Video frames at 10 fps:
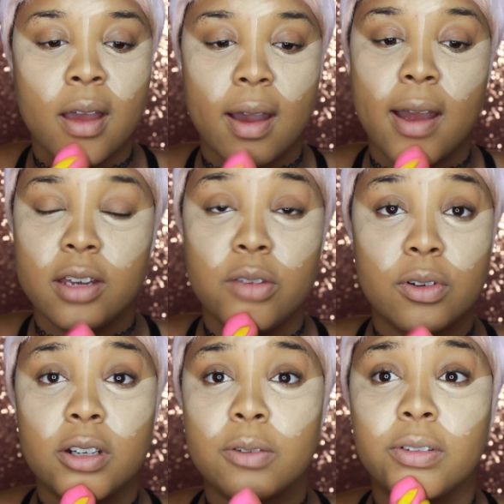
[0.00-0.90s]
And you
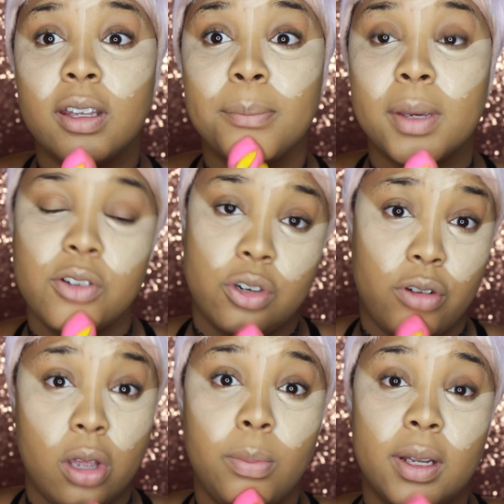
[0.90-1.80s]
want to really make sure
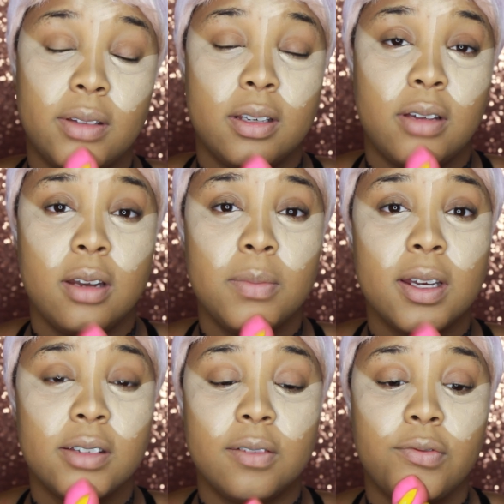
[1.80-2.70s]
you blend this in,
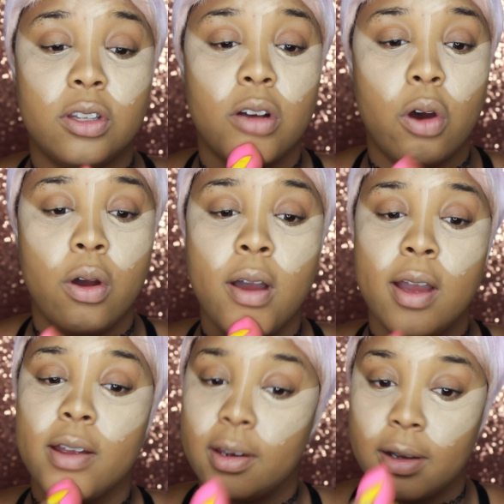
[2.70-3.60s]
because if you don't,
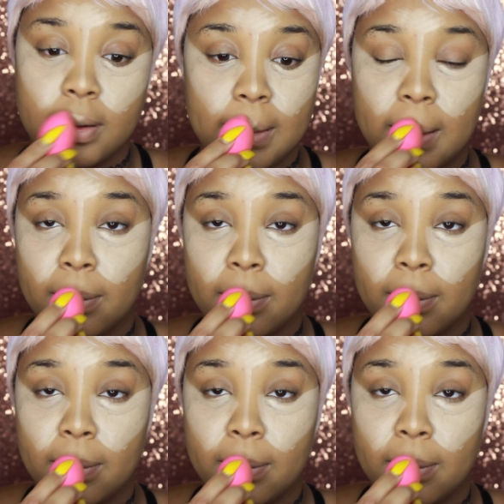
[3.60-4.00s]
you're going to look